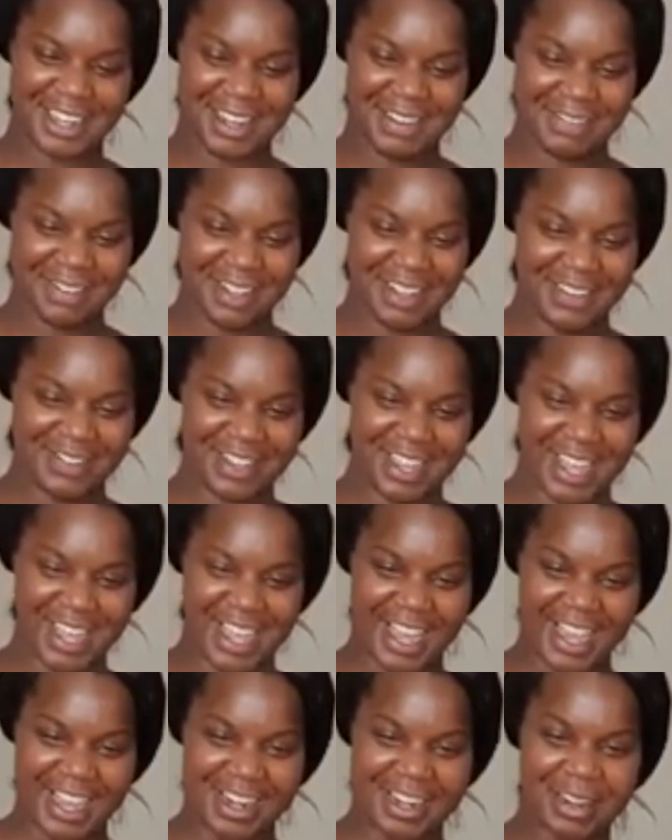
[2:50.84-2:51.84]
can't move your
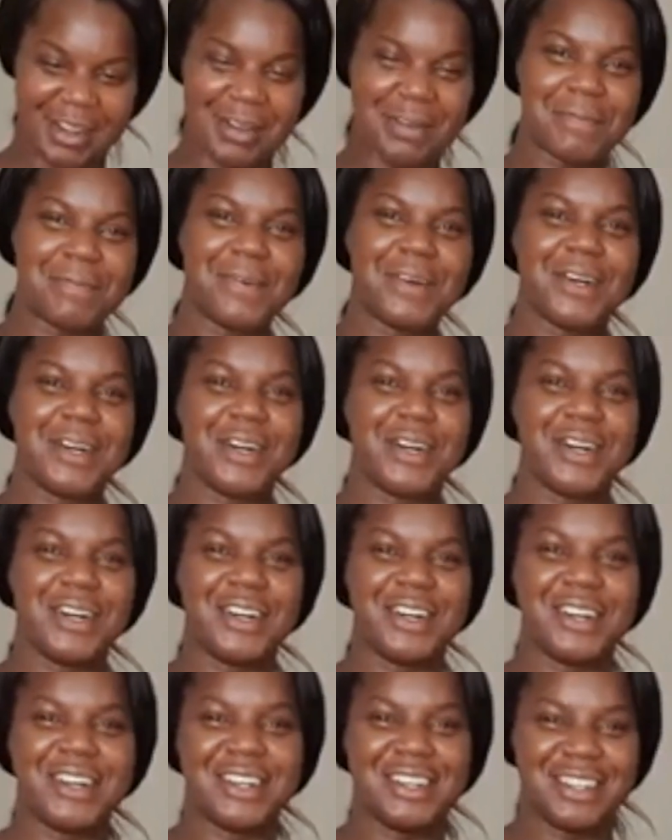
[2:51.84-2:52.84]
hair no
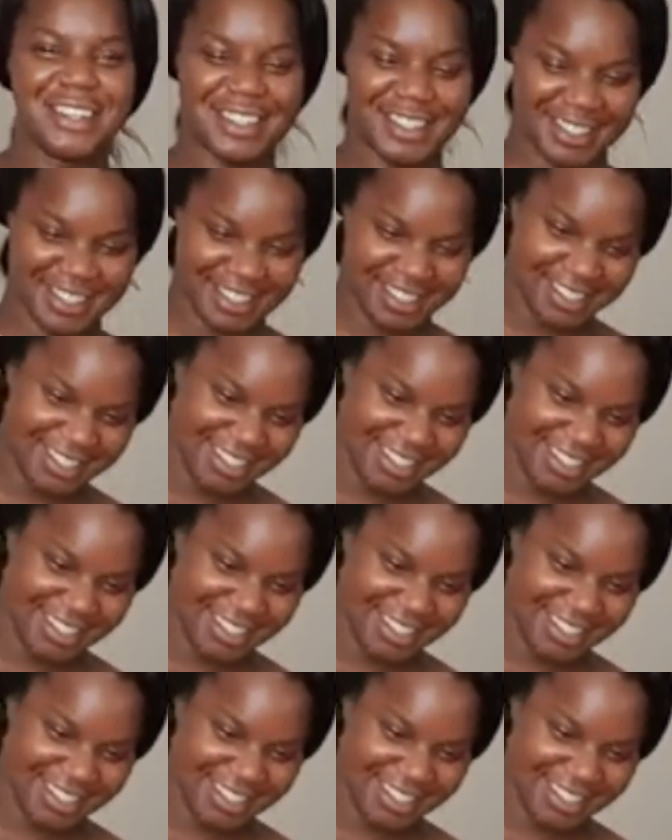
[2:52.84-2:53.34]
more.